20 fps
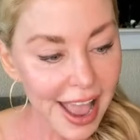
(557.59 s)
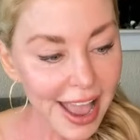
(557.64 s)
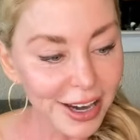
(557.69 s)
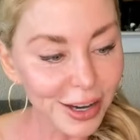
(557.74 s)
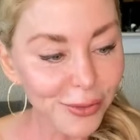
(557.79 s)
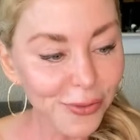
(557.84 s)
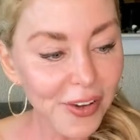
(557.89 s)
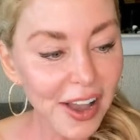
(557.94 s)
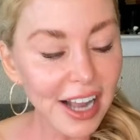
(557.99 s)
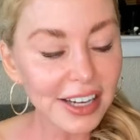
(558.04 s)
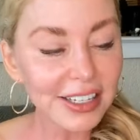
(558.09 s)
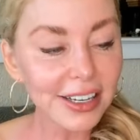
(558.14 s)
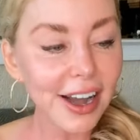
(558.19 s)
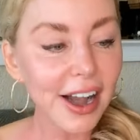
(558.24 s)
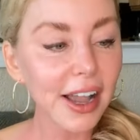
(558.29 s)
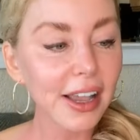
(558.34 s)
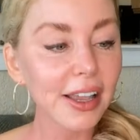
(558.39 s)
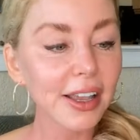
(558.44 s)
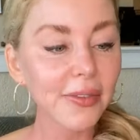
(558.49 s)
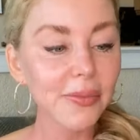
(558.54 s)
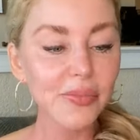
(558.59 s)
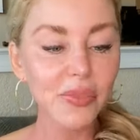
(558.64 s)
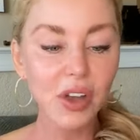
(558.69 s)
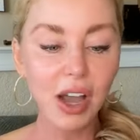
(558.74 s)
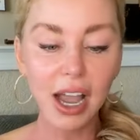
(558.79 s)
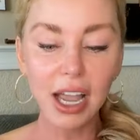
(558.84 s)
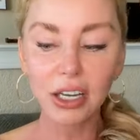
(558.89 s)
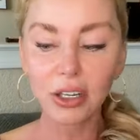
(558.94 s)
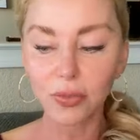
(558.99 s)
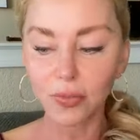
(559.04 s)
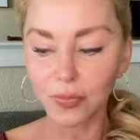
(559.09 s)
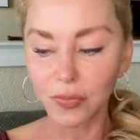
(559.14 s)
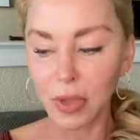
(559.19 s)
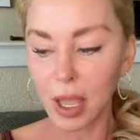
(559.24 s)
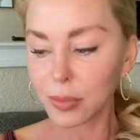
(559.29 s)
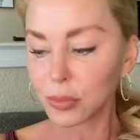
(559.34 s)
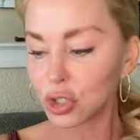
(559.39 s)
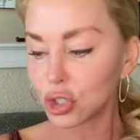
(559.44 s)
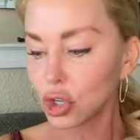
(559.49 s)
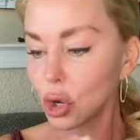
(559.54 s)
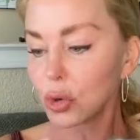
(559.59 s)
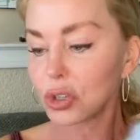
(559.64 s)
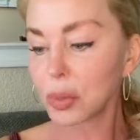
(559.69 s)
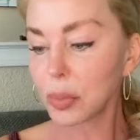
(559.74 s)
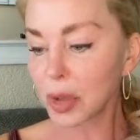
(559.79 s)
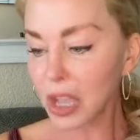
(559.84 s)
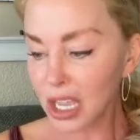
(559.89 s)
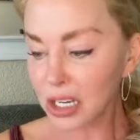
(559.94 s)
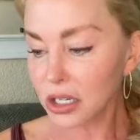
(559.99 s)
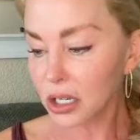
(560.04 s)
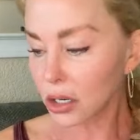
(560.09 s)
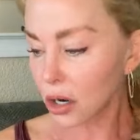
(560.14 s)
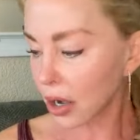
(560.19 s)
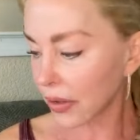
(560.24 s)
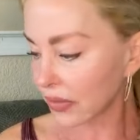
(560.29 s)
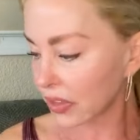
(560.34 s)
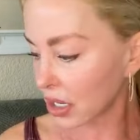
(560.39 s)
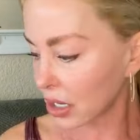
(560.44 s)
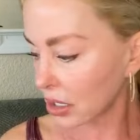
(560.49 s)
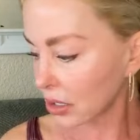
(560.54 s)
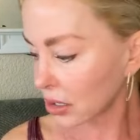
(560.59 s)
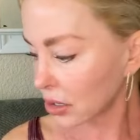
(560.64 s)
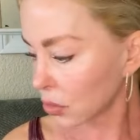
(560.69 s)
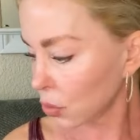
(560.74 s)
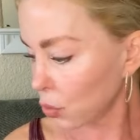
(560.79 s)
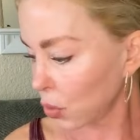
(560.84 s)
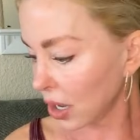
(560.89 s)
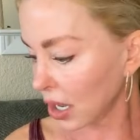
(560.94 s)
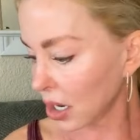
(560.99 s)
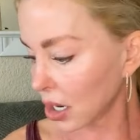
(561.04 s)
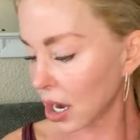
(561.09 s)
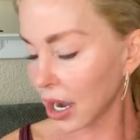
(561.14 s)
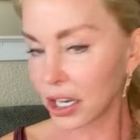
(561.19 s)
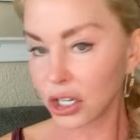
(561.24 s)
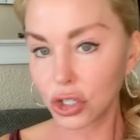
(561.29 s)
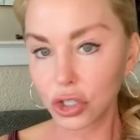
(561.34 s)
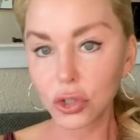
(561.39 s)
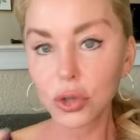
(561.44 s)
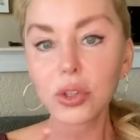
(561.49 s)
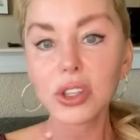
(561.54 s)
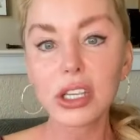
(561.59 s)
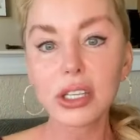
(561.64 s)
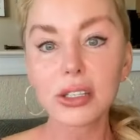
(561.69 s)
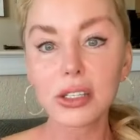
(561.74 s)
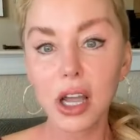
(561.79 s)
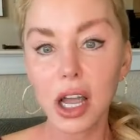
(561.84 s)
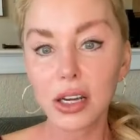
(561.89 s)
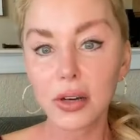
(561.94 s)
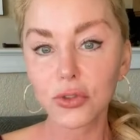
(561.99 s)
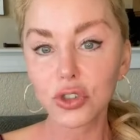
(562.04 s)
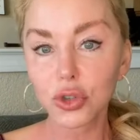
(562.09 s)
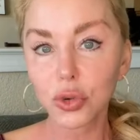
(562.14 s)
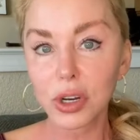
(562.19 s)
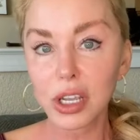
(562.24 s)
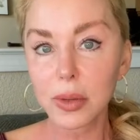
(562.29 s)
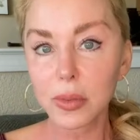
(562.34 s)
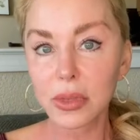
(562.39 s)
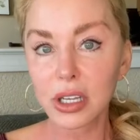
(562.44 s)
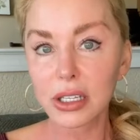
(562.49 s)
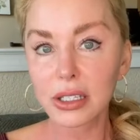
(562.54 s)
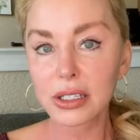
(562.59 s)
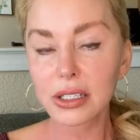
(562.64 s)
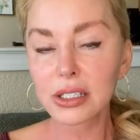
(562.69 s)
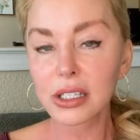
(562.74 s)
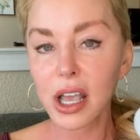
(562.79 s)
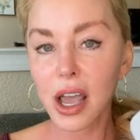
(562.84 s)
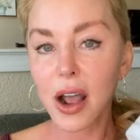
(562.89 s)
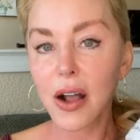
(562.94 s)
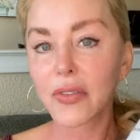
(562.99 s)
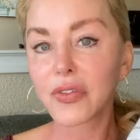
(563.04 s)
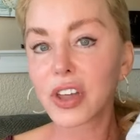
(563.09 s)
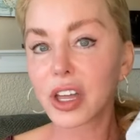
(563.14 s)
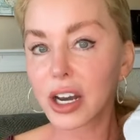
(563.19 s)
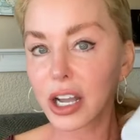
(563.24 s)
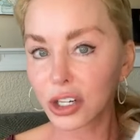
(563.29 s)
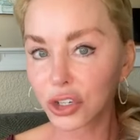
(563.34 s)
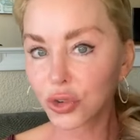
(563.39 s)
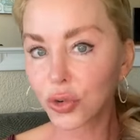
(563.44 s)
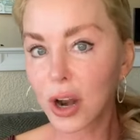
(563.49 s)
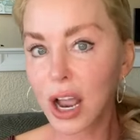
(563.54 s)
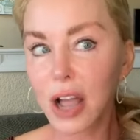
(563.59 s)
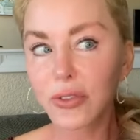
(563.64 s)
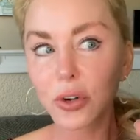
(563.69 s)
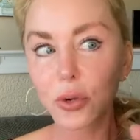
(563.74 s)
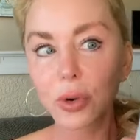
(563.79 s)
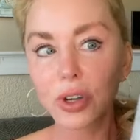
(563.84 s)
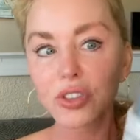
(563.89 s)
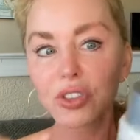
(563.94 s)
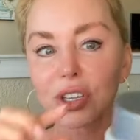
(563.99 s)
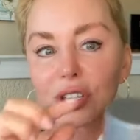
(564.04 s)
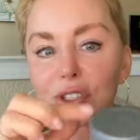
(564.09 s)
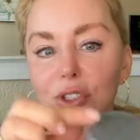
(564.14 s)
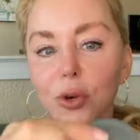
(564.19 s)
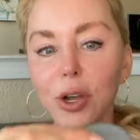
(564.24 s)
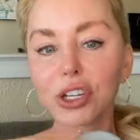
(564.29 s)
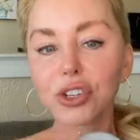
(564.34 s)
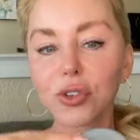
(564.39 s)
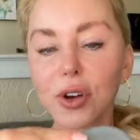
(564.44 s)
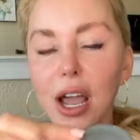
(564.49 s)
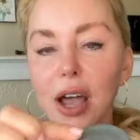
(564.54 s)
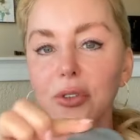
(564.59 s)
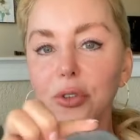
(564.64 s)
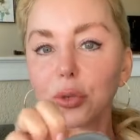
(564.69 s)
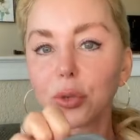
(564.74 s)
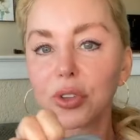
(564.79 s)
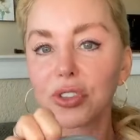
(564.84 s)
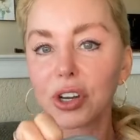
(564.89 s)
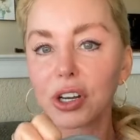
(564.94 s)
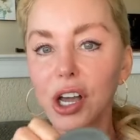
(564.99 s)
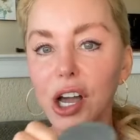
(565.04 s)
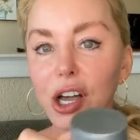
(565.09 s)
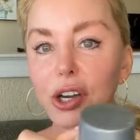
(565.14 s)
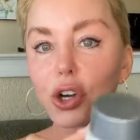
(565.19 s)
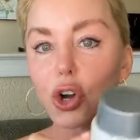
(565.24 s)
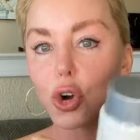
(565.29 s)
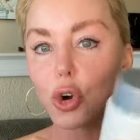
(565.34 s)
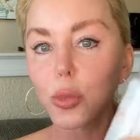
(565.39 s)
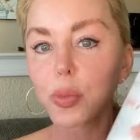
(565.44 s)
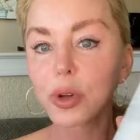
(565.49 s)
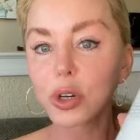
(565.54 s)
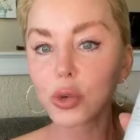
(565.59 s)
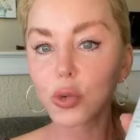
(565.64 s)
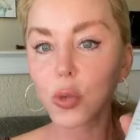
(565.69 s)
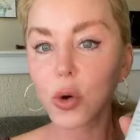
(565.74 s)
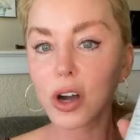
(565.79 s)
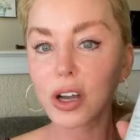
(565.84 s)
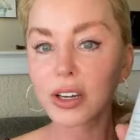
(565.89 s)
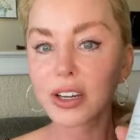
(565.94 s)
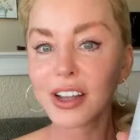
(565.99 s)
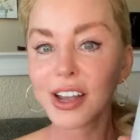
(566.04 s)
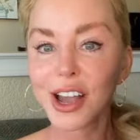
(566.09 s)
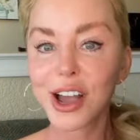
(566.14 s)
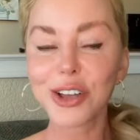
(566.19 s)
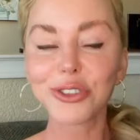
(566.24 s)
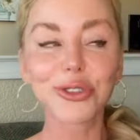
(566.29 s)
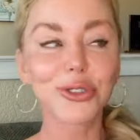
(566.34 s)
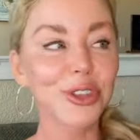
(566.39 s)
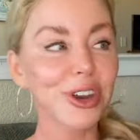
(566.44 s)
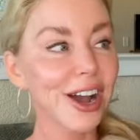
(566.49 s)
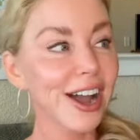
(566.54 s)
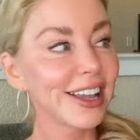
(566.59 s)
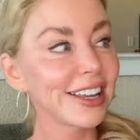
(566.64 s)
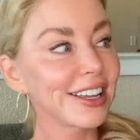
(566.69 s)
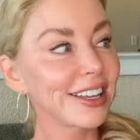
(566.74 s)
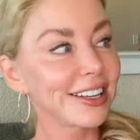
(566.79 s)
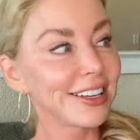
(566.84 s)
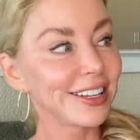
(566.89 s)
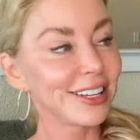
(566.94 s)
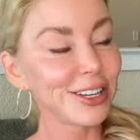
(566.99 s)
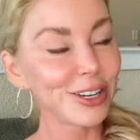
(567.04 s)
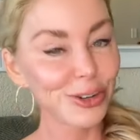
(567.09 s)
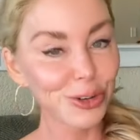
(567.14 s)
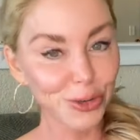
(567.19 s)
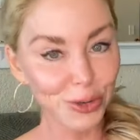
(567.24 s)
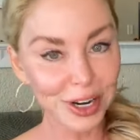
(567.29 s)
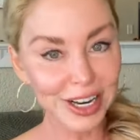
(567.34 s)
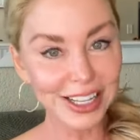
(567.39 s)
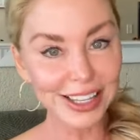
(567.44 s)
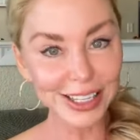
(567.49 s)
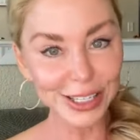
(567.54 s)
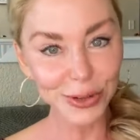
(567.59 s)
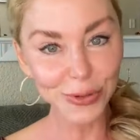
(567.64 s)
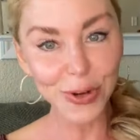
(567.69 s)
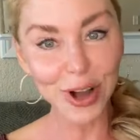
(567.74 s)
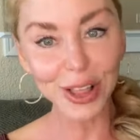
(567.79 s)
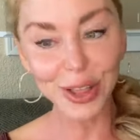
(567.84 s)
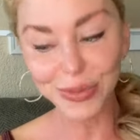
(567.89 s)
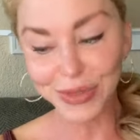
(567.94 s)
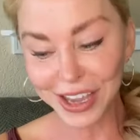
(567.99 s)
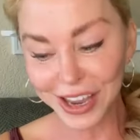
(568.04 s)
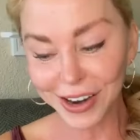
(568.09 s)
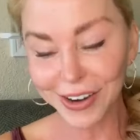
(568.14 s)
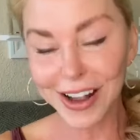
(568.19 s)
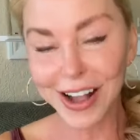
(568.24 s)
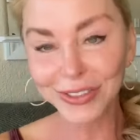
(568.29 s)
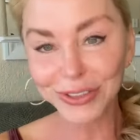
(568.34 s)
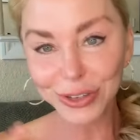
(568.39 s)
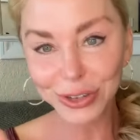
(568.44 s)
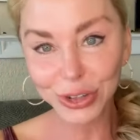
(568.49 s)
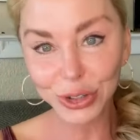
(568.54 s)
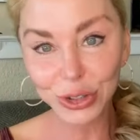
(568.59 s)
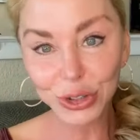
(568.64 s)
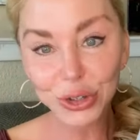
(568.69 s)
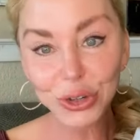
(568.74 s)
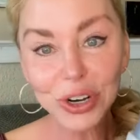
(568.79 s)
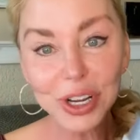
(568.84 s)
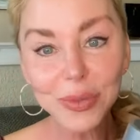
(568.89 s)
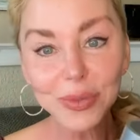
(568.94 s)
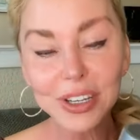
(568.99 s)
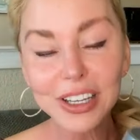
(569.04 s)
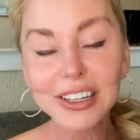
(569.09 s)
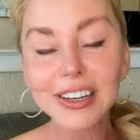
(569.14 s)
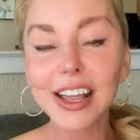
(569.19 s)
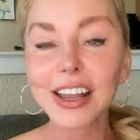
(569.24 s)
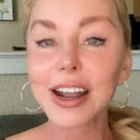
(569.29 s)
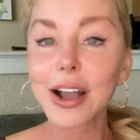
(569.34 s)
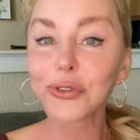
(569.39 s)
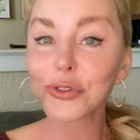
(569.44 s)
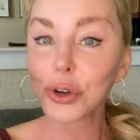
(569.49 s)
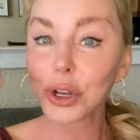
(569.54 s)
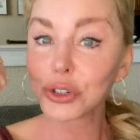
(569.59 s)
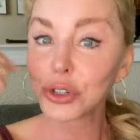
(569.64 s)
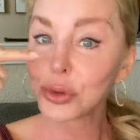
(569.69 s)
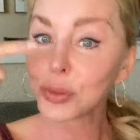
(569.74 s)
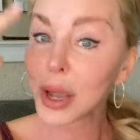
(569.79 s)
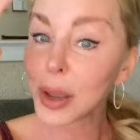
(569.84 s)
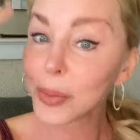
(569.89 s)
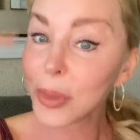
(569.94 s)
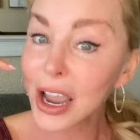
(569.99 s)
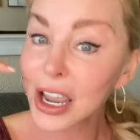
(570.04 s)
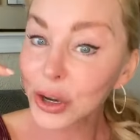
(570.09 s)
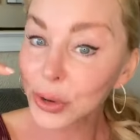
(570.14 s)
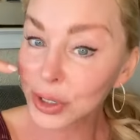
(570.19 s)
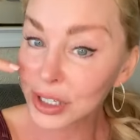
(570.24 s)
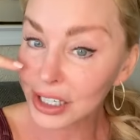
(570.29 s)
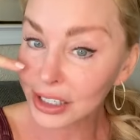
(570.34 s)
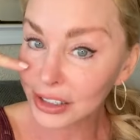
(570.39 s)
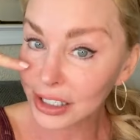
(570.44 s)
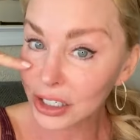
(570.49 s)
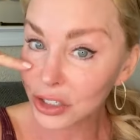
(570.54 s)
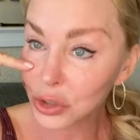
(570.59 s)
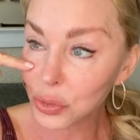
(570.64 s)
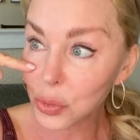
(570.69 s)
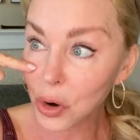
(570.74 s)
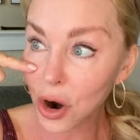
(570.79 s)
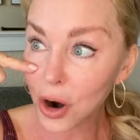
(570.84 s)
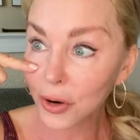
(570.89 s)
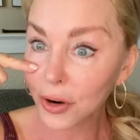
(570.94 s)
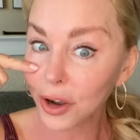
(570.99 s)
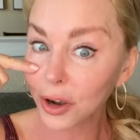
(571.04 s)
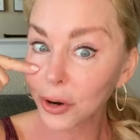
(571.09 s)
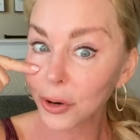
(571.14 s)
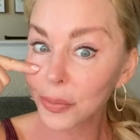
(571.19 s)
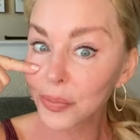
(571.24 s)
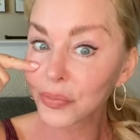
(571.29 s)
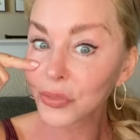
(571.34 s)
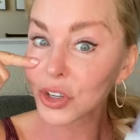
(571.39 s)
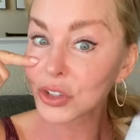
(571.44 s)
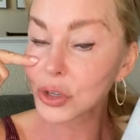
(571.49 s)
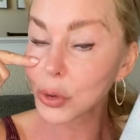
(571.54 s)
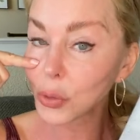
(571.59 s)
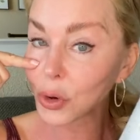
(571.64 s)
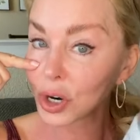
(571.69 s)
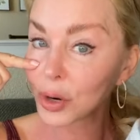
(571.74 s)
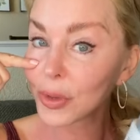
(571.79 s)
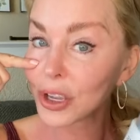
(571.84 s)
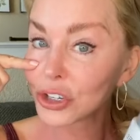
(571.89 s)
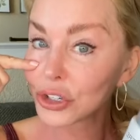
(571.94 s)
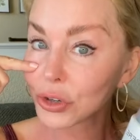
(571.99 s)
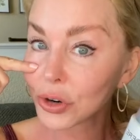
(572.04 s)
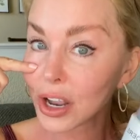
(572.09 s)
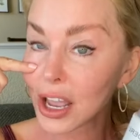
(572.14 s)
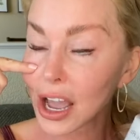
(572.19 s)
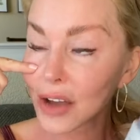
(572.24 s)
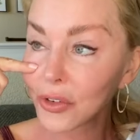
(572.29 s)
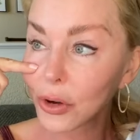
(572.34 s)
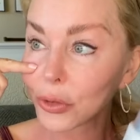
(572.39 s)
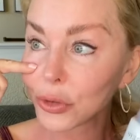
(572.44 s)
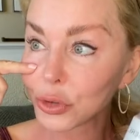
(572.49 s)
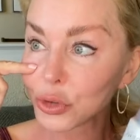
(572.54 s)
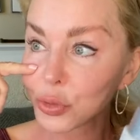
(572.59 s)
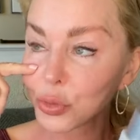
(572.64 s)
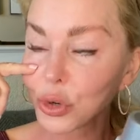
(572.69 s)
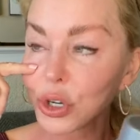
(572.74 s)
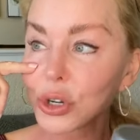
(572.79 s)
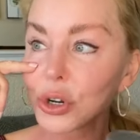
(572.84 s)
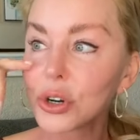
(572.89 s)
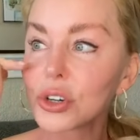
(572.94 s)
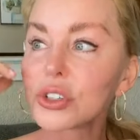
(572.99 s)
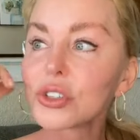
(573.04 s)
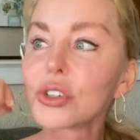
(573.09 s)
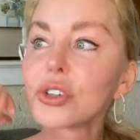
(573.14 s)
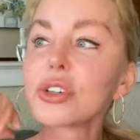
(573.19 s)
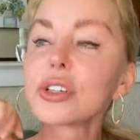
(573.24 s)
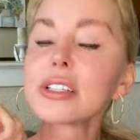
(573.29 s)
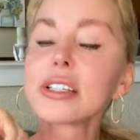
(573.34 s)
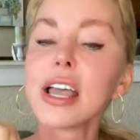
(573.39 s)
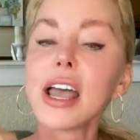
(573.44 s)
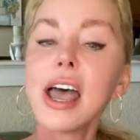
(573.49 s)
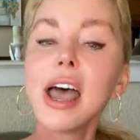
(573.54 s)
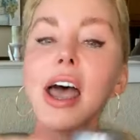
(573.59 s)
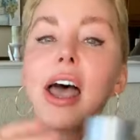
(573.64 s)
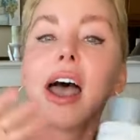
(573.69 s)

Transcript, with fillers: And in fact, I I am so dependent on this when I do these kind of treatments that I travel with this. So I traveled with an unopened one so that I can drink this while I'm here after this treatment and after I do my microneedling tomorrow, because I want to make sure I have all those precursors.